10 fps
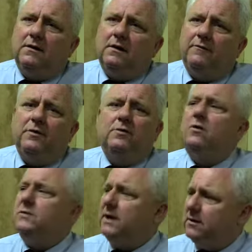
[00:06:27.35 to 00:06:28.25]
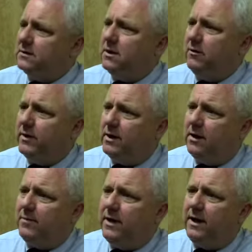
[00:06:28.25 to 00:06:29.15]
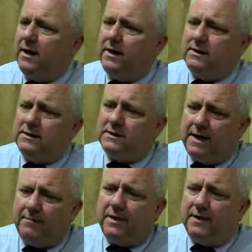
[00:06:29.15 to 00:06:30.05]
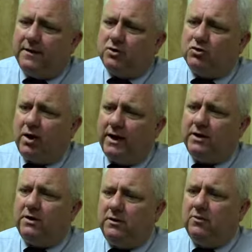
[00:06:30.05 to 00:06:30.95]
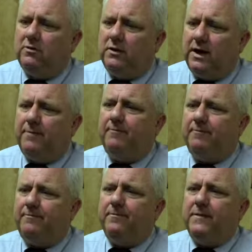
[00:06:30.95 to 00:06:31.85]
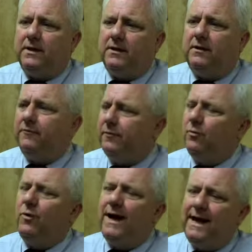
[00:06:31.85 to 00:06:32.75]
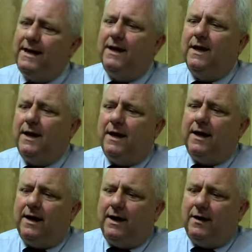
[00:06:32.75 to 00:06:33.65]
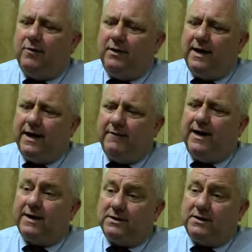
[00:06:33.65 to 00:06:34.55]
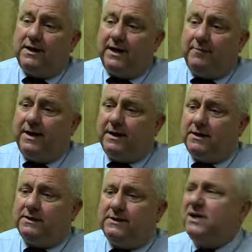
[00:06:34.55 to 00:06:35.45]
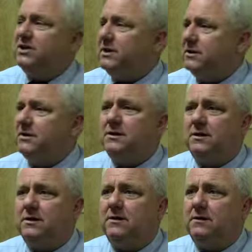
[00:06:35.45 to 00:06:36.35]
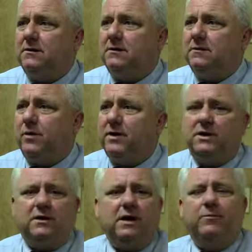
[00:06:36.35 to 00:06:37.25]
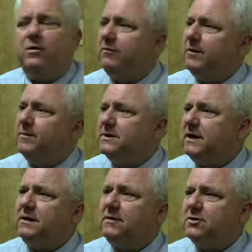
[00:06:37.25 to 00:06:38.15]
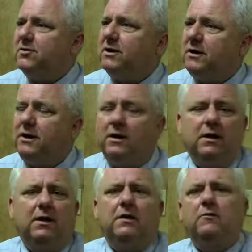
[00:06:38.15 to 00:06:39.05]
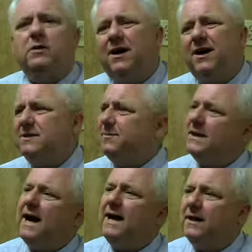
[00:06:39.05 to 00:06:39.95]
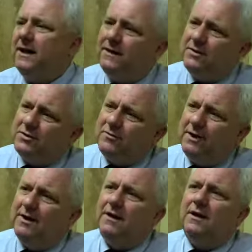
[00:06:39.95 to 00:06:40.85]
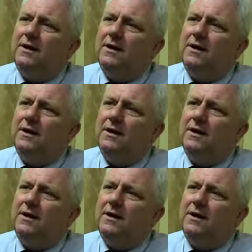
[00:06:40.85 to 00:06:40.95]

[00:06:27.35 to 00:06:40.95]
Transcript: of new hotels going up, and, and the same thing, they're trying to do them in a different way. Uh, we have actually had to make concessions, uh, project labor agreements that deal strictly with the hospitality industry